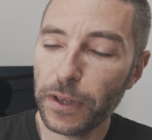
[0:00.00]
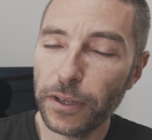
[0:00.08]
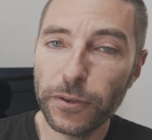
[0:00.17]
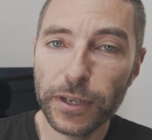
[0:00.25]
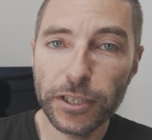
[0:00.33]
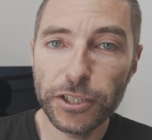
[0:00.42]

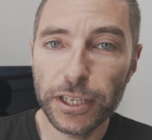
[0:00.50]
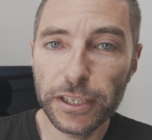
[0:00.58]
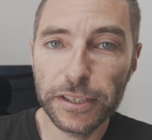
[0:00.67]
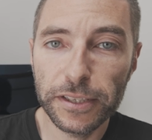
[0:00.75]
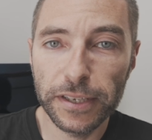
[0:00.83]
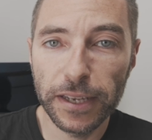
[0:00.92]
you can
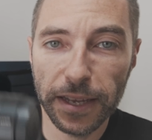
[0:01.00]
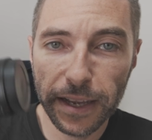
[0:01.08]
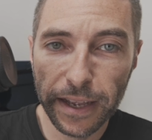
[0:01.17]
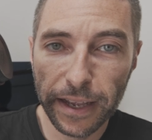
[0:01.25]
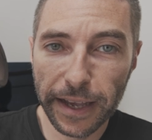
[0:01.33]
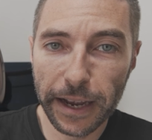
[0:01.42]
just
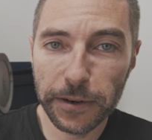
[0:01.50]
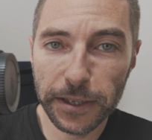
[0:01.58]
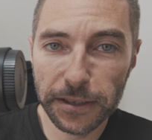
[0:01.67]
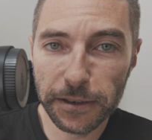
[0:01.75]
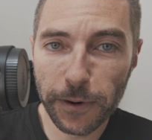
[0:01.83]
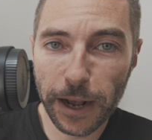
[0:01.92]
carry
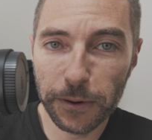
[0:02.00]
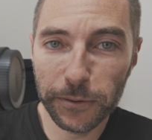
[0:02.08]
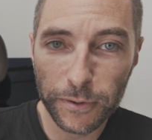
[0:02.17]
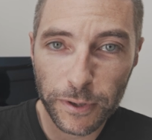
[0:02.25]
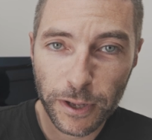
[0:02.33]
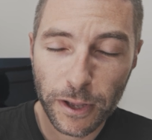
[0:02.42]
this
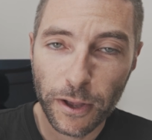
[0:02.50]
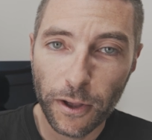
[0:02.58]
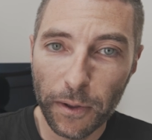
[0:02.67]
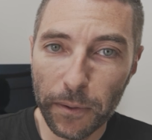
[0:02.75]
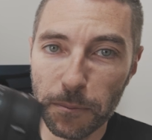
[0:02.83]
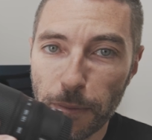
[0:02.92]
around
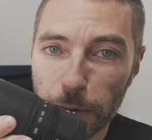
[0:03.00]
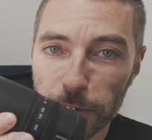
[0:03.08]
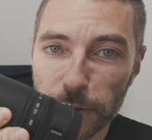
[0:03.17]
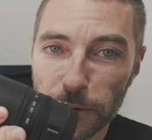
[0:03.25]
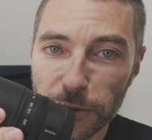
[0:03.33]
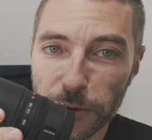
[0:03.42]

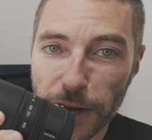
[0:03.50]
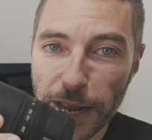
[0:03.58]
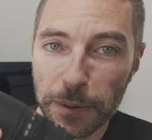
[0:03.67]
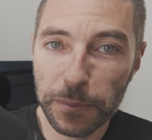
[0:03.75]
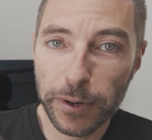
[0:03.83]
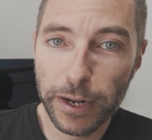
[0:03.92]
mounted on your
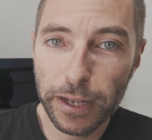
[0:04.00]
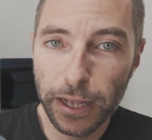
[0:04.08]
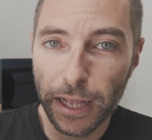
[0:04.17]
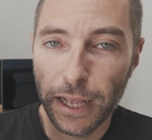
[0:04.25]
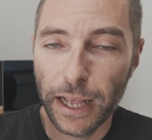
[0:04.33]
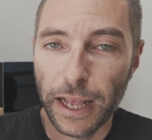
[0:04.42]
camera
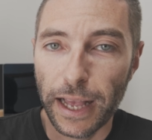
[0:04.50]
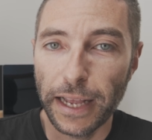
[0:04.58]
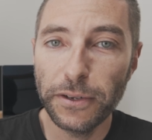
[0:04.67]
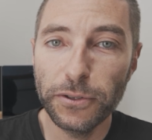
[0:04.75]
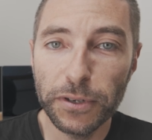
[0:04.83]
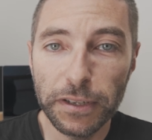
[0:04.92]

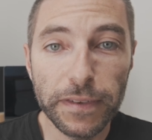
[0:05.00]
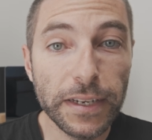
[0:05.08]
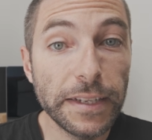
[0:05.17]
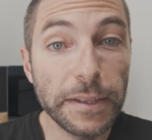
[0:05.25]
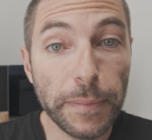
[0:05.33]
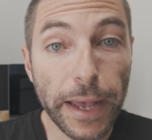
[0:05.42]
and you don't even
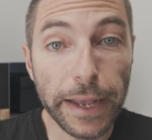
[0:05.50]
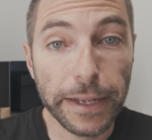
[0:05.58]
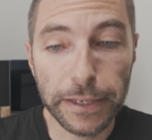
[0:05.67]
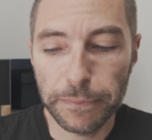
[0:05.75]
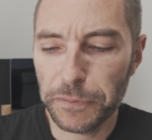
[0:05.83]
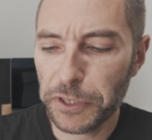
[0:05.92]
need a
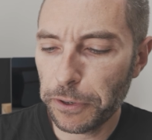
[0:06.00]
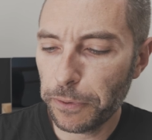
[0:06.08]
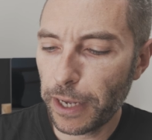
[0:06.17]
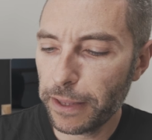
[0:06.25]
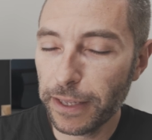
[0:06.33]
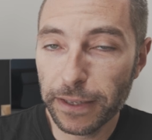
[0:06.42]
bag. So
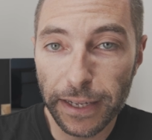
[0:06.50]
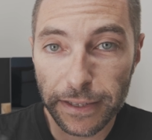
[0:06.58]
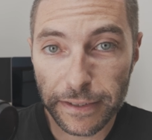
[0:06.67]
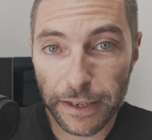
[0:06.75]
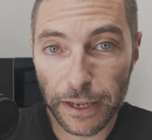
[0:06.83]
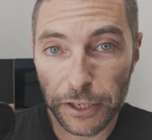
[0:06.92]
I think
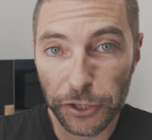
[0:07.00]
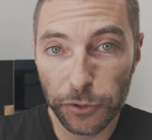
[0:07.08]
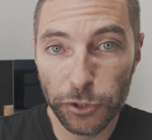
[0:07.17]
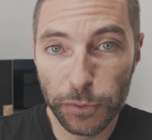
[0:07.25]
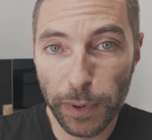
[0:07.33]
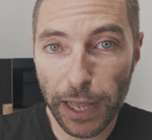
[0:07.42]
that's a
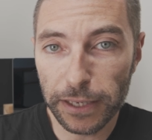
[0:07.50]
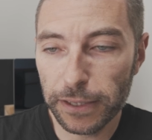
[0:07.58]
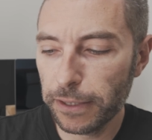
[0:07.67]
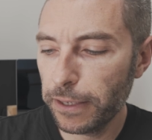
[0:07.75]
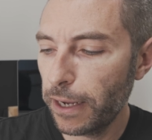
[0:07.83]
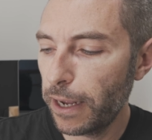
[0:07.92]
huge
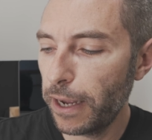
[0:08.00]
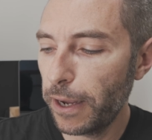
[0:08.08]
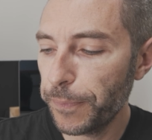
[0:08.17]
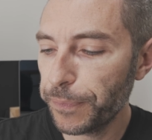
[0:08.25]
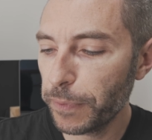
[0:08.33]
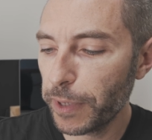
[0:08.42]
plus
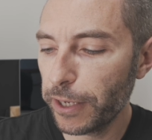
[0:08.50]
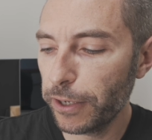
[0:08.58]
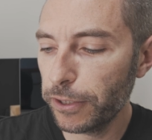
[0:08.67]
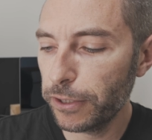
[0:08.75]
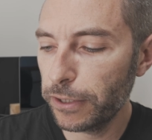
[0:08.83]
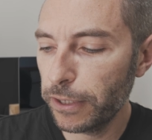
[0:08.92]

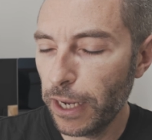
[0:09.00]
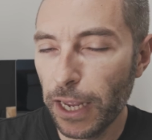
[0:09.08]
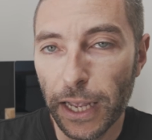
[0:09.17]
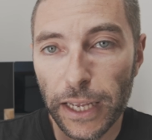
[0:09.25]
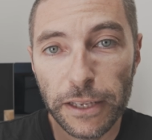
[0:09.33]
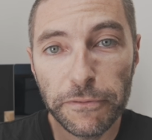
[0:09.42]
because
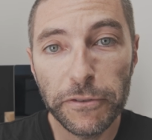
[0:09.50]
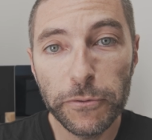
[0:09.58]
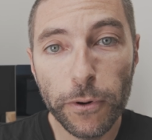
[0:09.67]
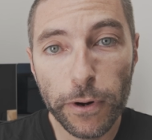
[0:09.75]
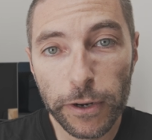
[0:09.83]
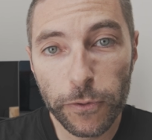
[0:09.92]
if you
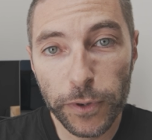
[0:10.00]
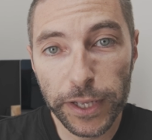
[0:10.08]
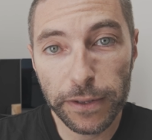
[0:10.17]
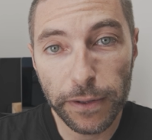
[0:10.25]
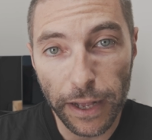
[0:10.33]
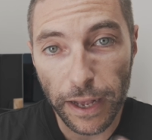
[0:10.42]
work
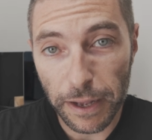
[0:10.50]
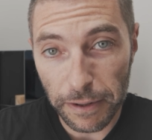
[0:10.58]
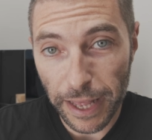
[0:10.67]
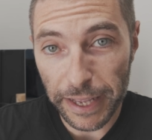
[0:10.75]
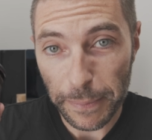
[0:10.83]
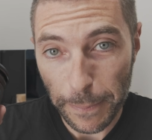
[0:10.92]
with
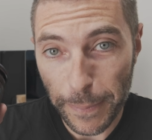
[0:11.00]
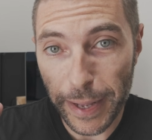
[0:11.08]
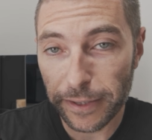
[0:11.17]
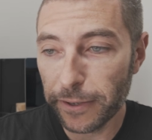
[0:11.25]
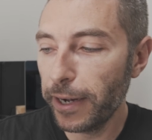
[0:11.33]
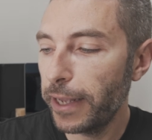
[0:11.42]
like
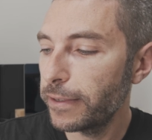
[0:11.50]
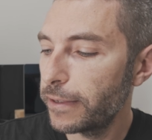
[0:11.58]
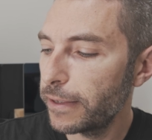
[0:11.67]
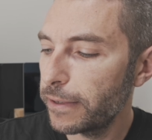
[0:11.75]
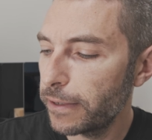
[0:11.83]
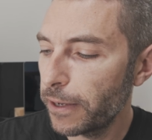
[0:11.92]
better
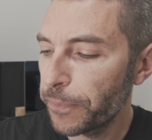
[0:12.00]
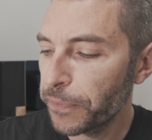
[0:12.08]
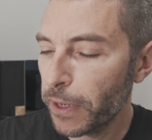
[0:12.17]
lenses,